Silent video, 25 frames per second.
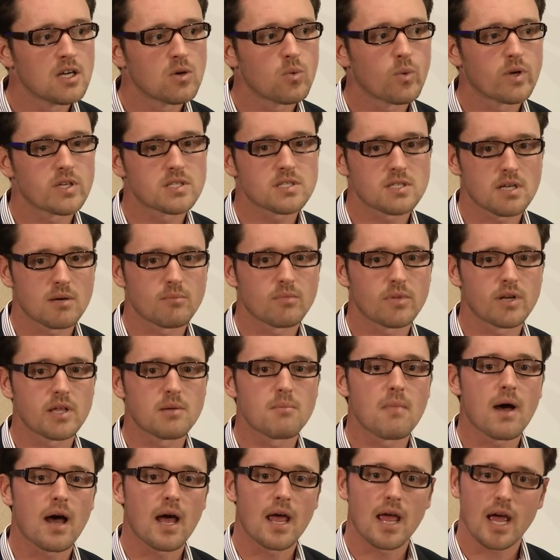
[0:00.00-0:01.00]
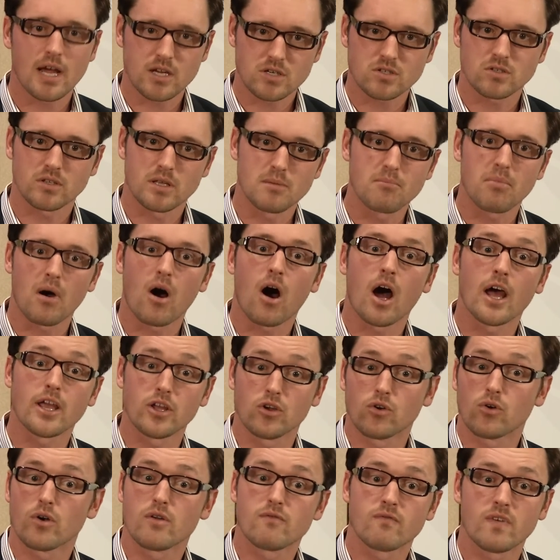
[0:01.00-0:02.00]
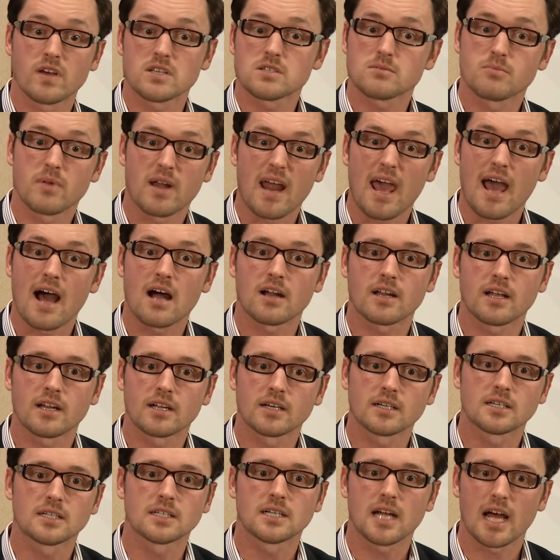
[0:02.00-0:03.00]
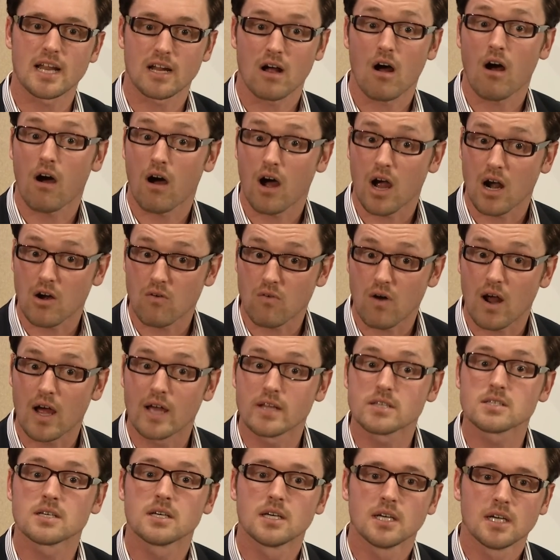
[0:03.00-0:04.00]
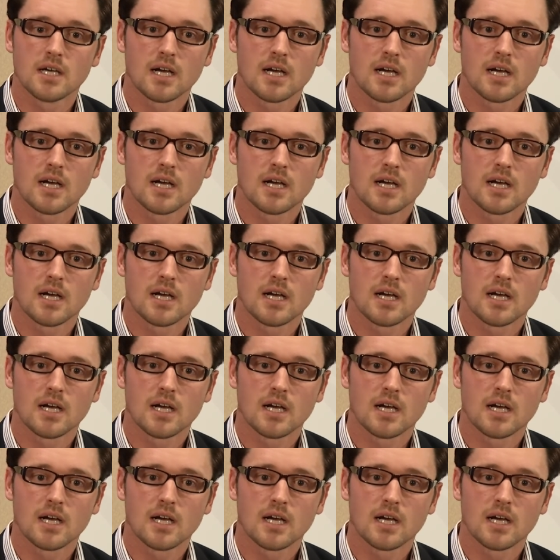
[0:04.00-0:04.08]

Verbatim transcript: where somebody may actually buy your investment out at a, at a higher rate.